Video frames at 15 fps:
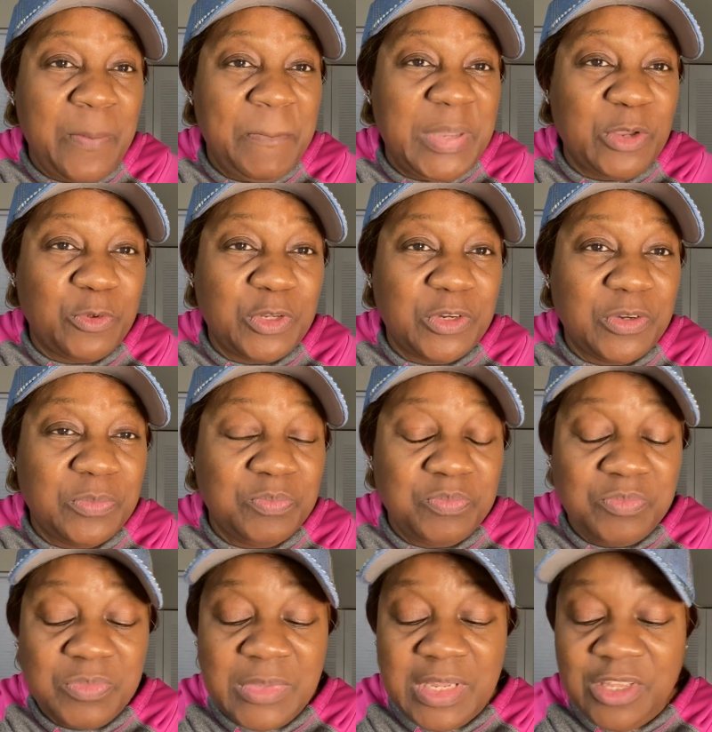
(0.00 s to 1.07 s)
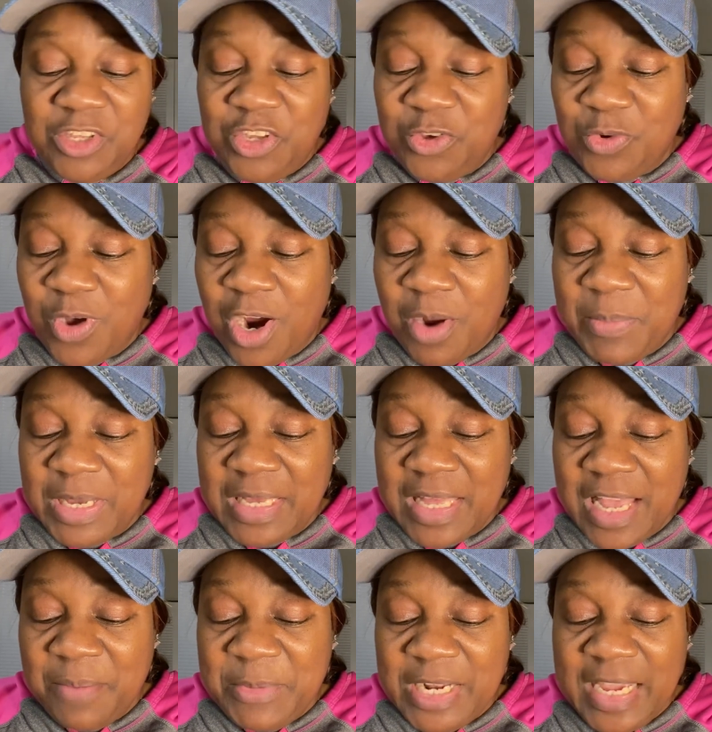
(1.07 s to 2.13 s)
Builder. You are
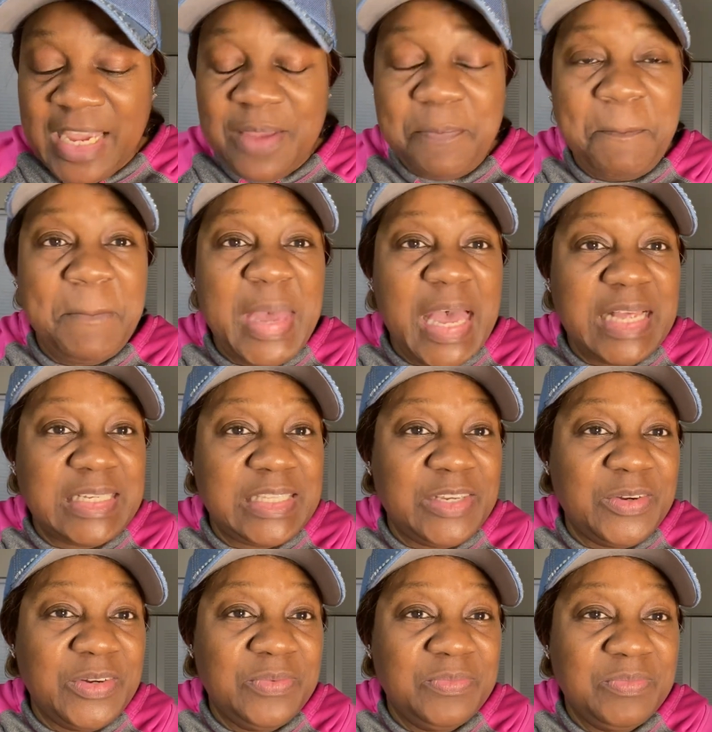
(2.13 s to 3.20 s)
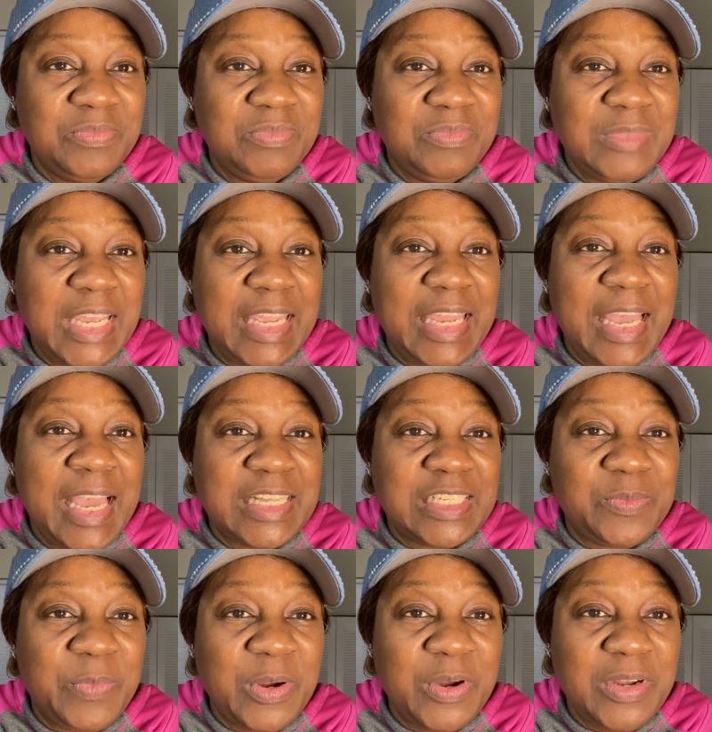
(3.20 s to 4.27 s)
becoming a master, an
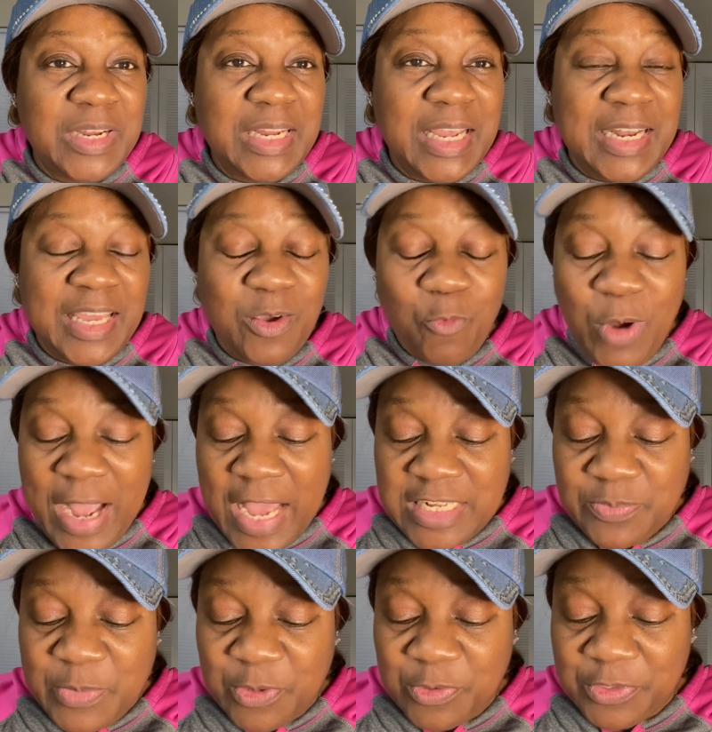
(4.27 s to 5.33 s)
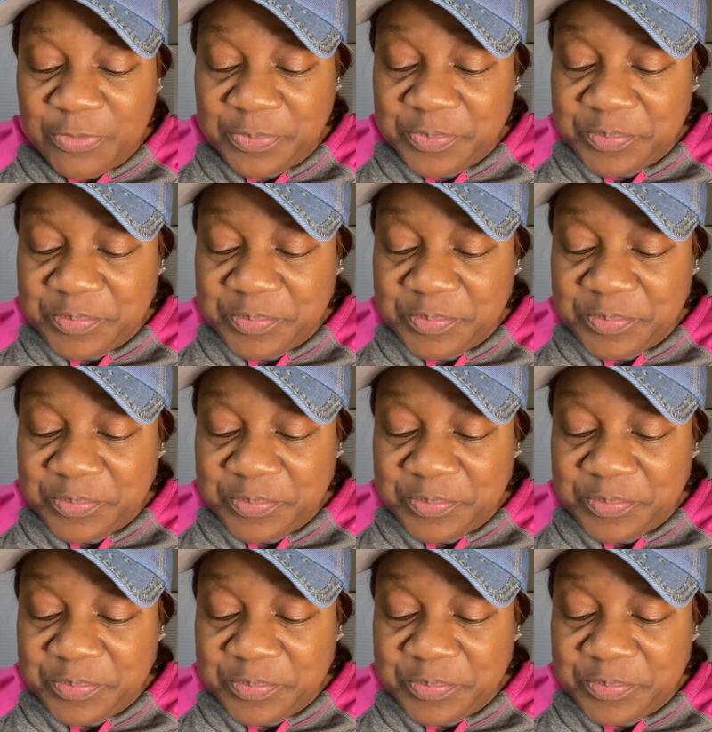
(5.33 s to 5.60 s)
expert, and a wise builder.